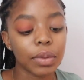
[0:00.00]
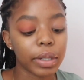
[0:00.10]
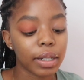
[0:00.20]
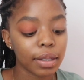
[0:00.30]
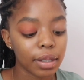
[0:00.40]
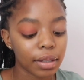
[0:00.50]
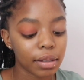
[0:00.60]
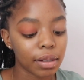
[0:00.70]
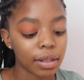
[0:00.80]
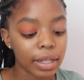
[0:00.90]
what is this,
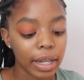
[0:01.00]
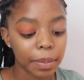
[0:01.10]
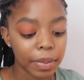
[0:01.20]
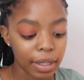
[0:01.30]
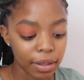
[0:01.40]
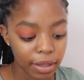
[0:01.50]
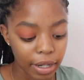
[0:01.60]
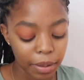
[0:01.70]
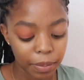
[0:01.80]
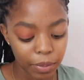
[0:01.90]
solid tape, seal
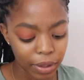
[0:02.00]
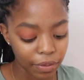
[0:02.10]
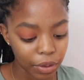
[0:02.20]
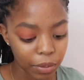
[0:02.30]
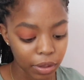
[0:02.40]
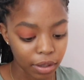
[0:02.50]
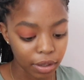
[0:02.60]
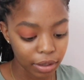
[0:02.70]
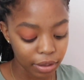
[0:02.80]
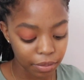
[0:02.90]
tape, whatever you want to call
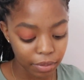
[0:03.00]
it.